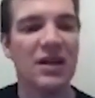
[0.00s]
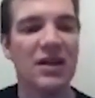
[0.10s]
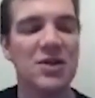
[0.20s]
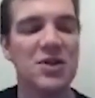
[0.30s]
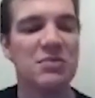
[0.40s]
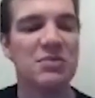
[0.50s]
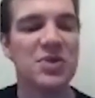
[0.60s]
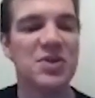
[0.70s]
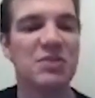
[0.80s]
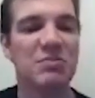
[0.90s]
Each
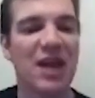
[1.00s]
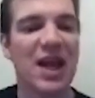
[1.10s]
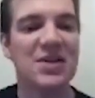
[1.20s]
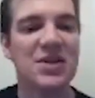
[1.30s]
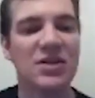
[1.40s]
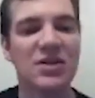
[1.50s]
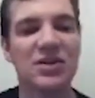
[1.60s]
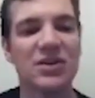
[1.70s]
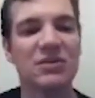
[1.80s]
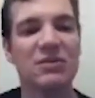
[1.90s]
black
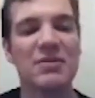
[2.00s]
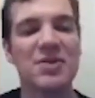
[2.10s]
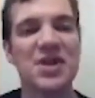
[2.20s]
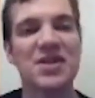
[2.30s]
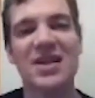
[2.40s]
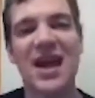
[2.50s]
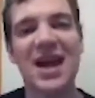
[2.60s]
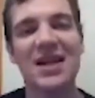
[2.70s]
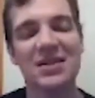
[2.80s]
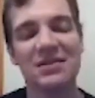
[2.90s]
circle represents an
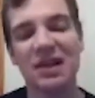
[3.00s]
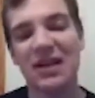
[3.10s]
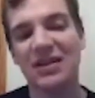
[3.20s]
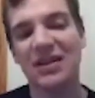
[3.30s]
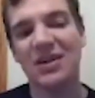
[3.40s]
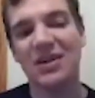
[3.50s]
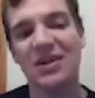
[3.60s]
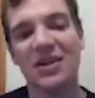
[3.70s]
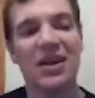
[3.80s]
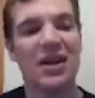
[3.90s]
active
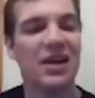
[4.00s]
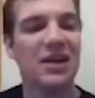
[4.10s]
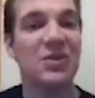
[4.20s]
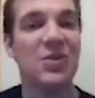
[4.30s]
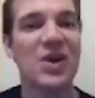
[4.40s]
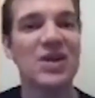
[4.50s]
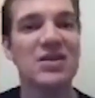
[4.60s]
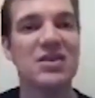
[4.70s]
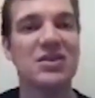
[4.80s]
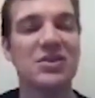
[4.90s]
validator, and the white
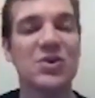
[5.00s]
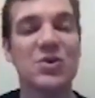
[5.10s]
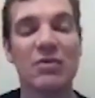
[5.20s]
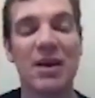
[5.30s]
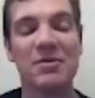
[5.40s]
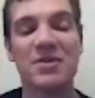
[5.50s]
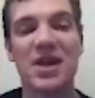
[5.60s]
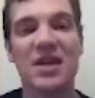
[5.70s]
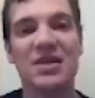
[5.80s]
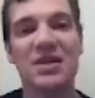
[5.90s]
circles
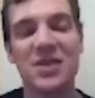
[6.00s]
represent a